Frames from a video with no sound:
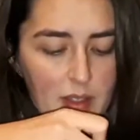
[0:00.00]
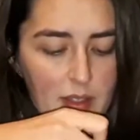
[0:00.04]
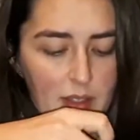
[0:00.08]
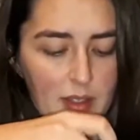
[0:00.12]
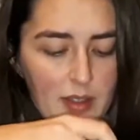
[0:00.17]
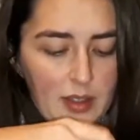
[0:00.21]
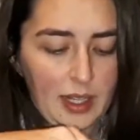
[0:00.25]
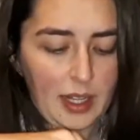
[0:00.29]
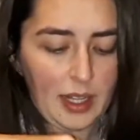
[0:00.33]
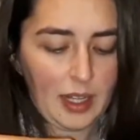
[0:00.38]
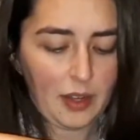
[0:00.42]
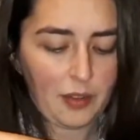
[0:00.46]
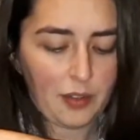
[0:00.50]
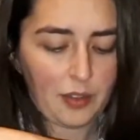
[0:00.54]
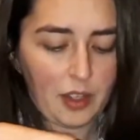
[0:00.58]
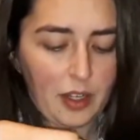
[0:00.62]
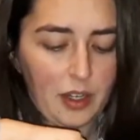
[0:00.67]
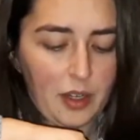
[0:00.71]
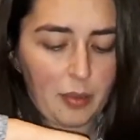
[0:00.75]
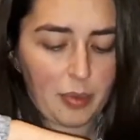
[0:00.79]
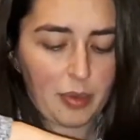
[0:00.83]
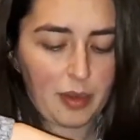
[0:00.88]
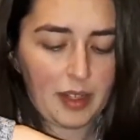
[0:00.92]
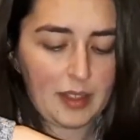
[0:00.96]
Then I've
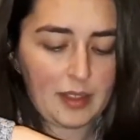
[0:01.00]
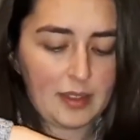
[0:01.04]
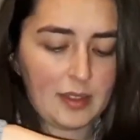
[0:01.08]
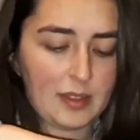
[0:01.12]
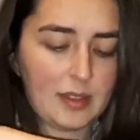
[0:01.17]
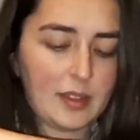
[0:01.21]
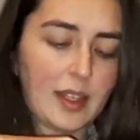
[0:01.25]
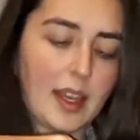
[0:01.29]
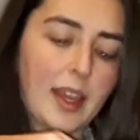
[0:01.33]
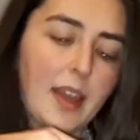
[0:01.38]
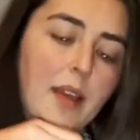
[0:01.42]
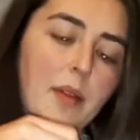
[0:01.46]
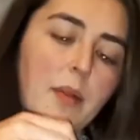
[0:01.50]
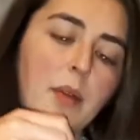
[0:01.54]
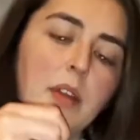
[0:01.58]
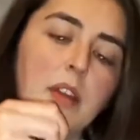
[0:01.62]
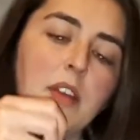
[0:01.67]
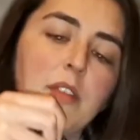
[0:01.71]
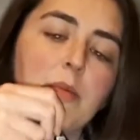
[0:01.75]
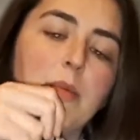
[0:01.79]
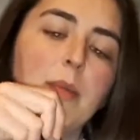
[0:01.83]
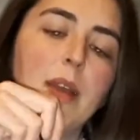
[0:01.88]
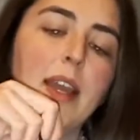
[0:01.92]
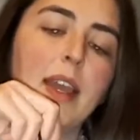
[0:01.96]
got a present that one
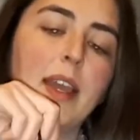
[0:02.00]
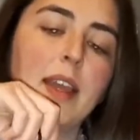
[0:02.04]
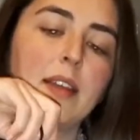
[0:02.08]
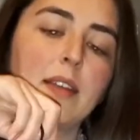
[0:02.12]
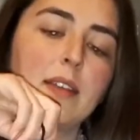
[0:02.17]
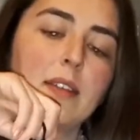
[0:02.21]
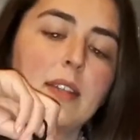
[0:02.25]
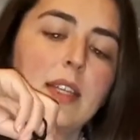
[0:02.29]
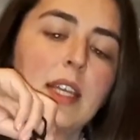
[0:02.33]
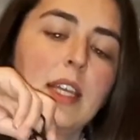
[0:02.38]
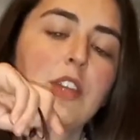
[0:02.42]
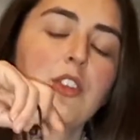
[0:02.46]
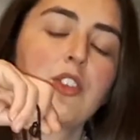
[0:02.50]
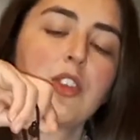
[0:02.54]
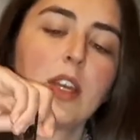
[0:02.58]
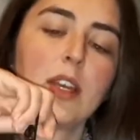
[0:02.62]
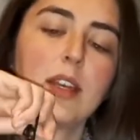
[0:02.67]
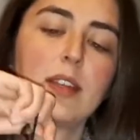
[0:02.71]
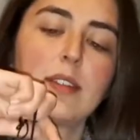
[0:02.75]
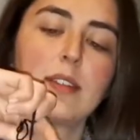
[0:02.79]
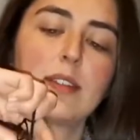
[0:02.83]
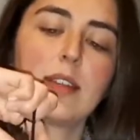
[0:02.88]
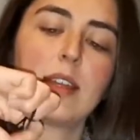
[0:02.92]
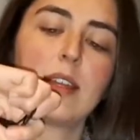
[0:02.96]
of my
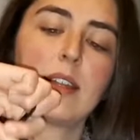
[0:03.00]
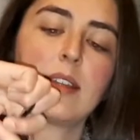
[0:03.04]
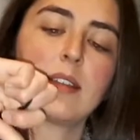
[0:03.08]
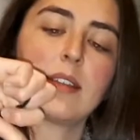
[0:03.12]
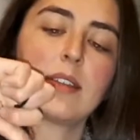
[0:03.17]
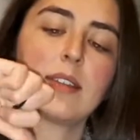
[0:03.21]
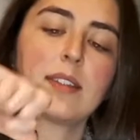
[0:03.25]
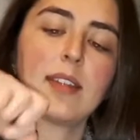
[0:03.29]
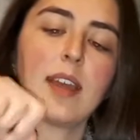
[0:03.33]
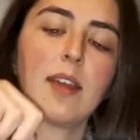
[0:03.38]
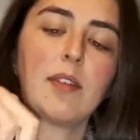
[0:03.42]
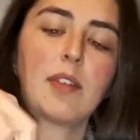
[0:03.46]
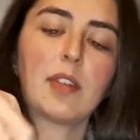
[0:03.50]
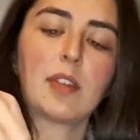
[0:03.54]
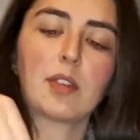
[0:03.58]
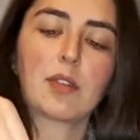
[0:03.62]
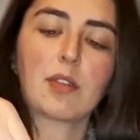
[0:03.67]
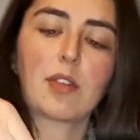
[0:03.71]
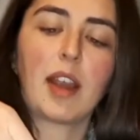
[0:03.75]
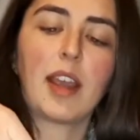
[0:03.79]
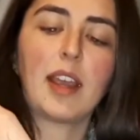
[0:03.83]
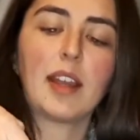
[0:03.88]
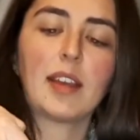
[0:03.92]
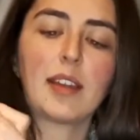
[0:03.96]
teachers in 7th
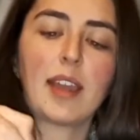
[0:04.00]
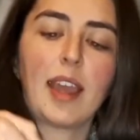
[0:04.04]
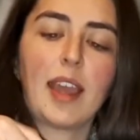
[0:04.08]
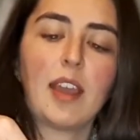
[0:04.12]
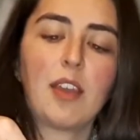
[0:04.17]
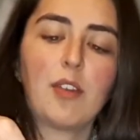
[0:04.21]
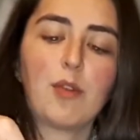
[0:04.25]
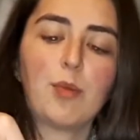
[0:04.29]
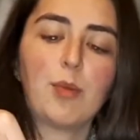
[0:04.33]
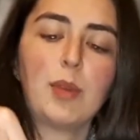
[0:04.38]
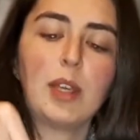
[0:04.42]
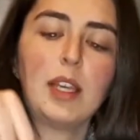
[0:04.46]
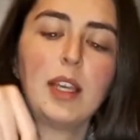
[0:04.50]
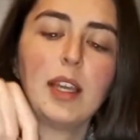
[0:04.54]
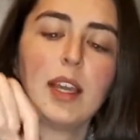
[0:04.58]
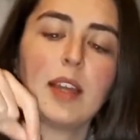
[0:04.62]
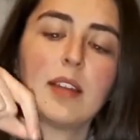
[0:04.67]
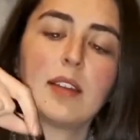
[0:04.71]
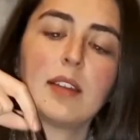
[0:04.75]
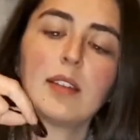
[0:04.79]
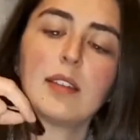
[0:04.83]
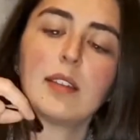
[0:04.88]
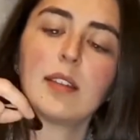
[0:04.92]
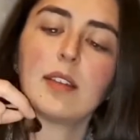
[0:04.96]
grade gave me,
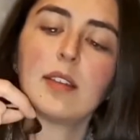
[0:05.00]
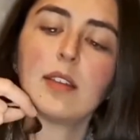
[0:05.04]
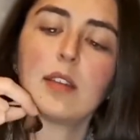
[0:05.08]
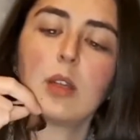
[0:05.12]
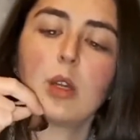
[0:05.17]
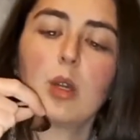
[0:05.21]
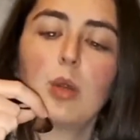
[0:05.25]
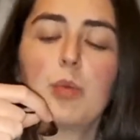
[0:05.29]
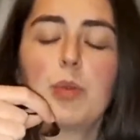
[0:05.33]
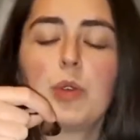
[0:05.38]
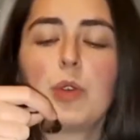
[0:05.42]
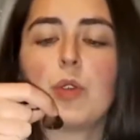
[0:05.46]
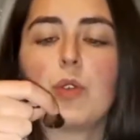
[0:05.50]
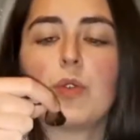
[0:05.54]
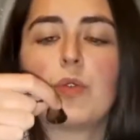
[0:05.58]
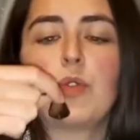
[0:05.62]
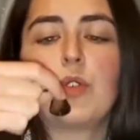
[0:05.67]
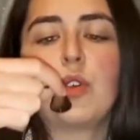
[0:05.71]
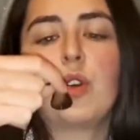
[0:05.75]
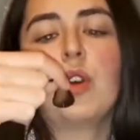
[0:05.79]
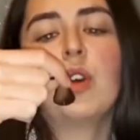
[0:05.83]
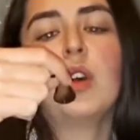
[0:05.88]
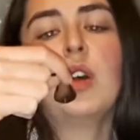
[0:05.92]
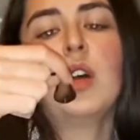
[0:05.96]
and this is so
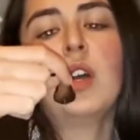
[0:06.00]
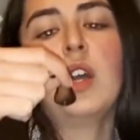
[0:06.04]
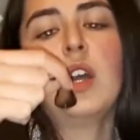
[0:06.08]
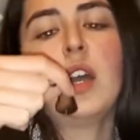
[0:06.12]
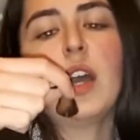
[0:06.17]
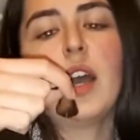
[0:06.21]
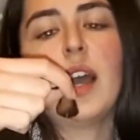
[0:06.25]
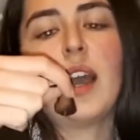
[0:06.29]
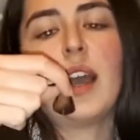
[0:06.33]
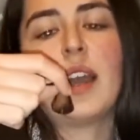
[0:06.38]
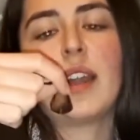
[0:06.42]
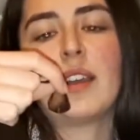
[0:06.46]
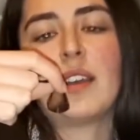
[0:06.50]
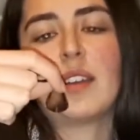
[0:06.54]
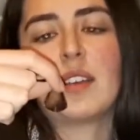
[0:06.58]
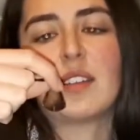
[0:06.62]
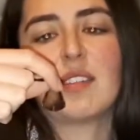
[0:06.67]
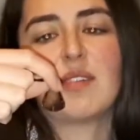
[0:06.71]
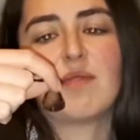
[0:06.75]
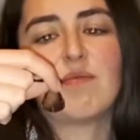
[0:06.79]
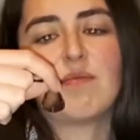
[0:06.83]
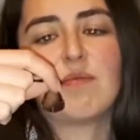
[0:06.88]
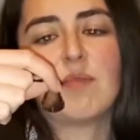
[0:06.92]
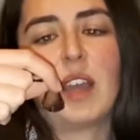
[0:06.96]
beautiful, and
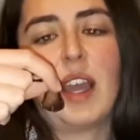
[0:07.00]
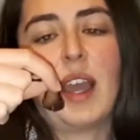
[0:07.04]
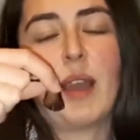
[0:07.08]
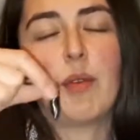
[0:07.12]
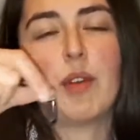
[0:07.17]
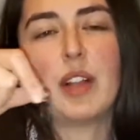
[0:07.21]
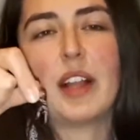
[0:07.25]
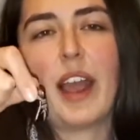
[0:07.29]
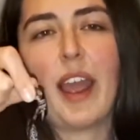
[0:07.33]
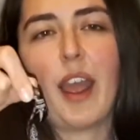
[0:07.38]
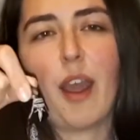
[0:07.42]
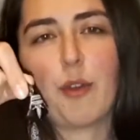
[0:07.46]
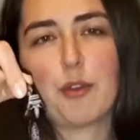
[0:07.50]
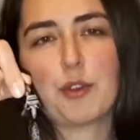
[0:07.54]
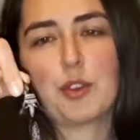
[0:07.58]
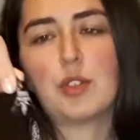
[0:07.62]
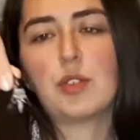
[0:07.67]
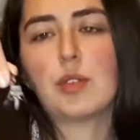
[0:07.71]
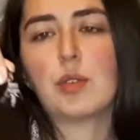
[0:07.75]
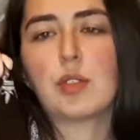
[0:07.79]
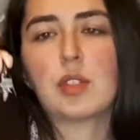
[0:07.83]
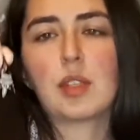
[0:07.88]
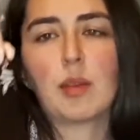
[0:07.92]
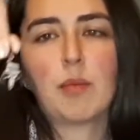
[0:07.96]
I will have to
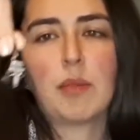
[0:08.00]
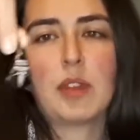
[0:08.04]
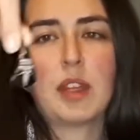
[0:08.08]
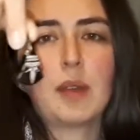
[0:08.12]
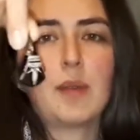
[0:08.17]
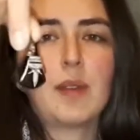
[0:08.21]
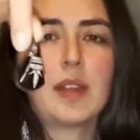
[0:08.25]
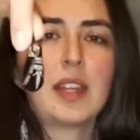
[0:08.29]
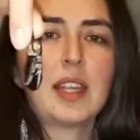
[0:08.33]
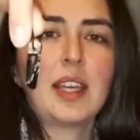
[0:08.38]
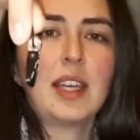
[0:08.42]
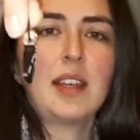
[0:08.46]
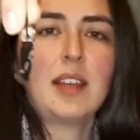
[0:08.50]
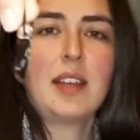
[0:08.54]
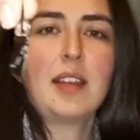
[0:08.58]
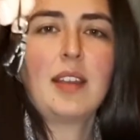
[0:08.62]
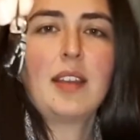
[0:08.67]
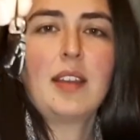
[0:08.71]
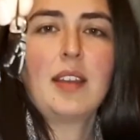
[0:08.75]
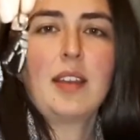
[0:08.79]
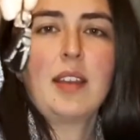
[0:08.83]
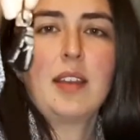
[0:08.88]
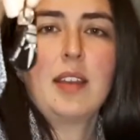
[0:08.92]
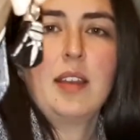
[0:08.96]
do something with it.
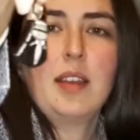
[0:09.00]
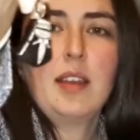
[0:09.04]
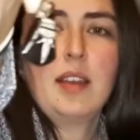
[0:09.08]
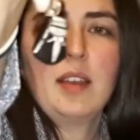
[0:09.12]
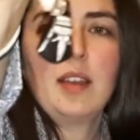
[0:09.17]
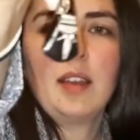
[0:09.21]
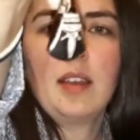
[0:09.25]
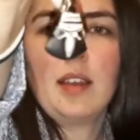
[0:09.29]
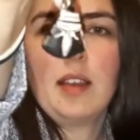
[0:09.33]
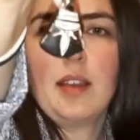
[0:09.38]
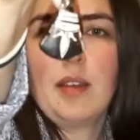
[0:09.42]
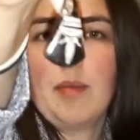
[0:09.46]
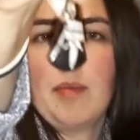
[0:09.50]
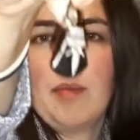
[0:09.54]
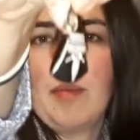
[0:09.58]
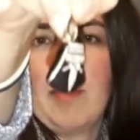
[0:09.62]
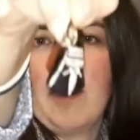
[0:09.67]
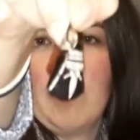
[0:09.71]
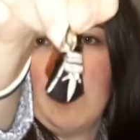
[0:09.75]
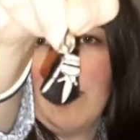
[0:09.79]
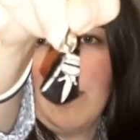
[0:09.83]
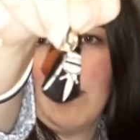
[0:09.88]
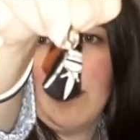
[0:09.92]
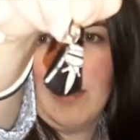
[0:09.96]

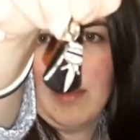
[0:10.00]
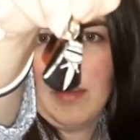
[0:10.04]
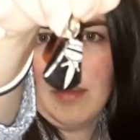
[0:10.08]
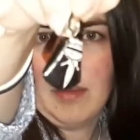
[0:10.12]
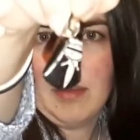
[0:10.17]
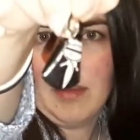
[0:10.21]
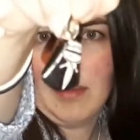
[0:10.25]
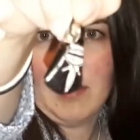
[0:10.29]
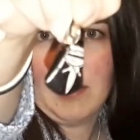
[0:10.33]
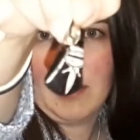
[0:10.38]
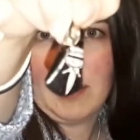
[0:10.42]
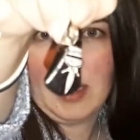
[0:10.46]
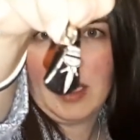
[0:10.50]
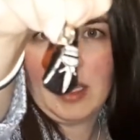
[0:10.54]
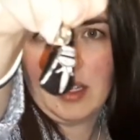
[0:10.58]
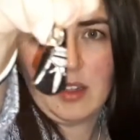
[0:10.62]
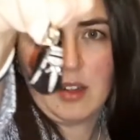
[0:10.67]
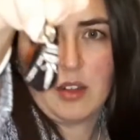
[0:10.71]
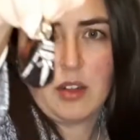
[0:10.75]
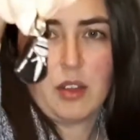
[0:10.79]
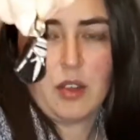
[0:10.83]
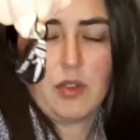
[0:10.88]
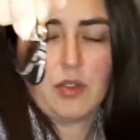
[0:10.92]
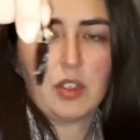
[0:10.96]
I
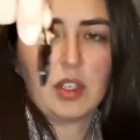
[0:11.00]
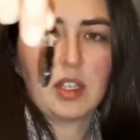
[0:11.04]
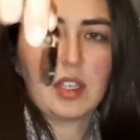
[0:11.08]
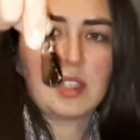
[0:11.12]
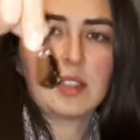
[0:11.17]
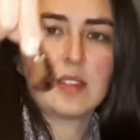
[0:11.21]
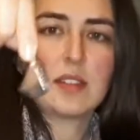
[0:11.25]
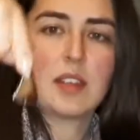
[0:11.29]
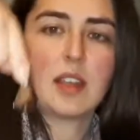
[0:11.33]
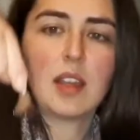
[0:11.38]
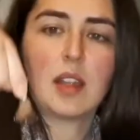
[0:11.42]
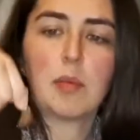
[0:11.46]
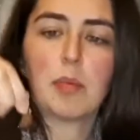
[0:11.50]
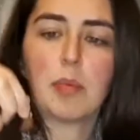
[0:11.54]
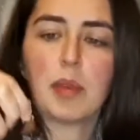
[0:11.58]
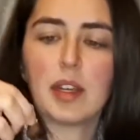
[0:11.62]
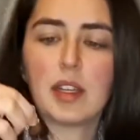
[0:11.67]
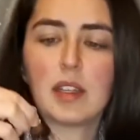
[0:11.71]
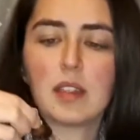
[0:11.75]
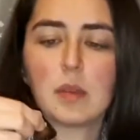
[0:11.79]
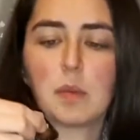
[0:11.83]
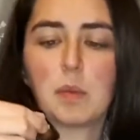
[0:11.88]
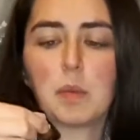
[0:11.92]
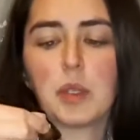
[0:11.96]
don't know if you can see it, but
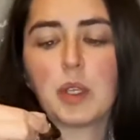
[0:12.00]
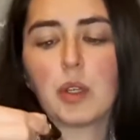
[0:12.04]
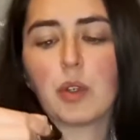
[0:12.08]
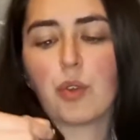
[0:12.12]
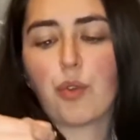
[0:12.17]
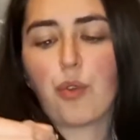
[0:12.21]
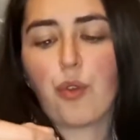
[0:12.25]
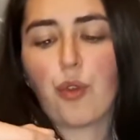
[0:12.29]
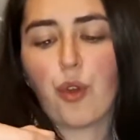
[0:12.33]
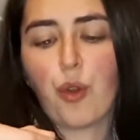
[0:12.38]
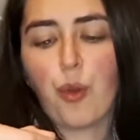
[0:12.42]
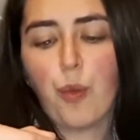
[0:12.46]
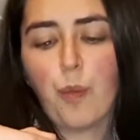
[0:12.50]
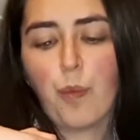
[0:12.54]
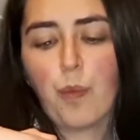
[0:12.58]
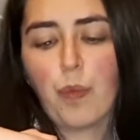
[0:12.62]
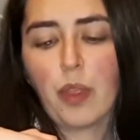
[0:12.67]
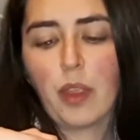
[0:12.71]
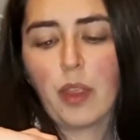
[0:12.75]
it's beautiful.